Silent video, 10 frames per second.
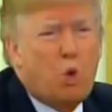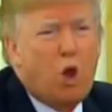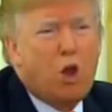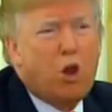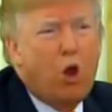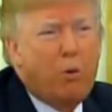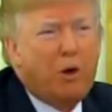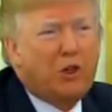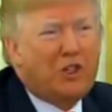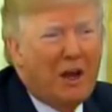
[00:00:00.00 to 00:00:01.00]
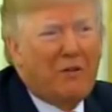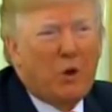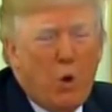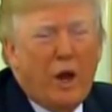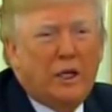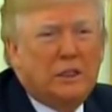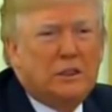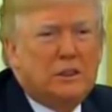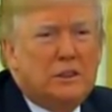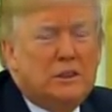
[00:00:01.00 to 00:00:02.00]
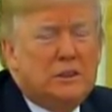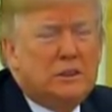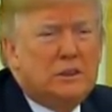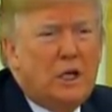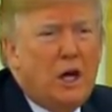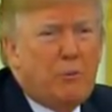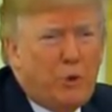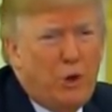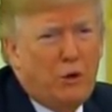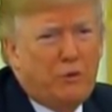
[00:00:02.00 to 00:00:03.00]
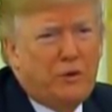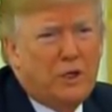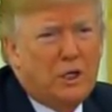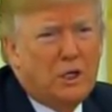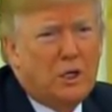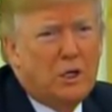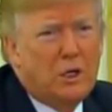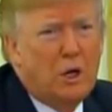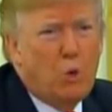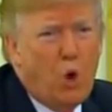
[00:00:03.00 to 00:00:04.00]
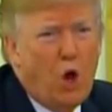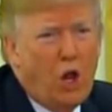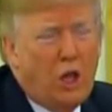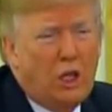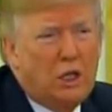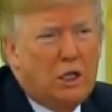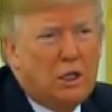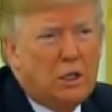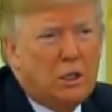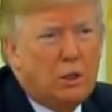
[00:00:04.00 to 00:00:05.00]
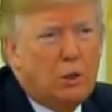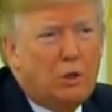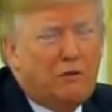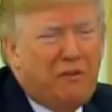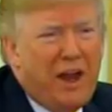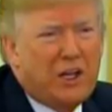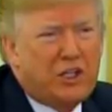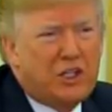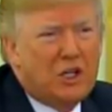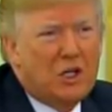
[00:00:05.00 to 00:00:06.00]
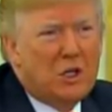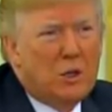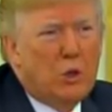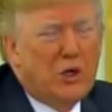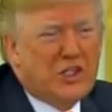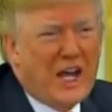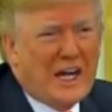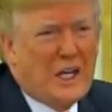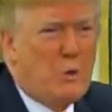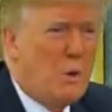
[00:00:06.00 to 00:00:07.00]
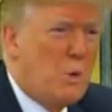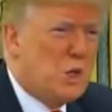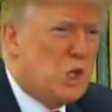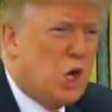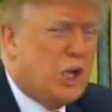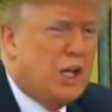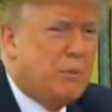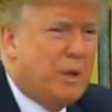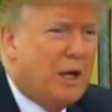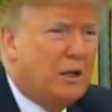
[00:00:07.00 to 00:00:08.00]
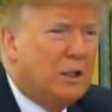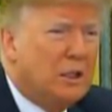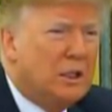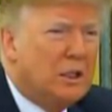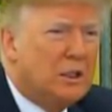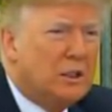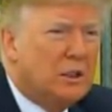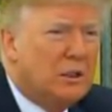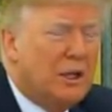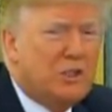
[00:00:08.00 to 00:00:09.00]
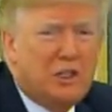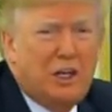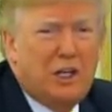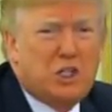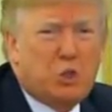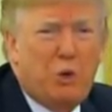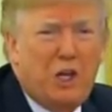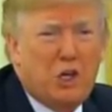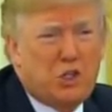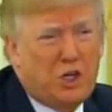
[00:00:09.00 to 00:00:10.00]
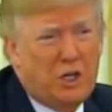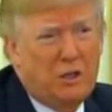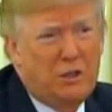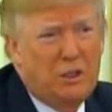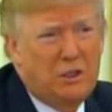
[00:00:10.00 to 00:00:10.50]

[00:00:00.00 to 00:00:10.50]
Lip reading: word almost everyone, approved a wall, or a fence, or exactly what we're talking about, as little as 3 years ago.